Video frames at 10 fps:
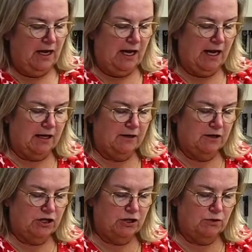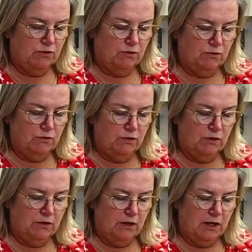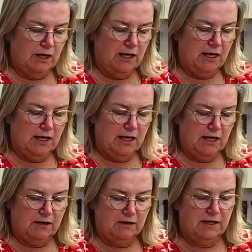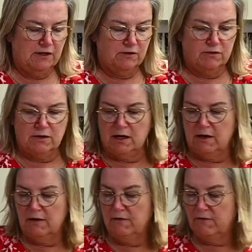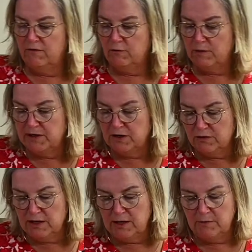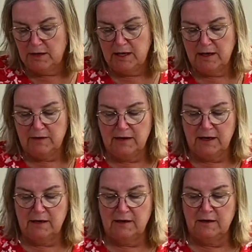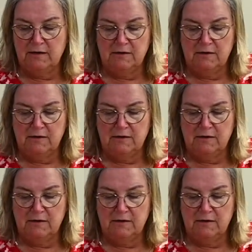added to a liter of whipping cream, and then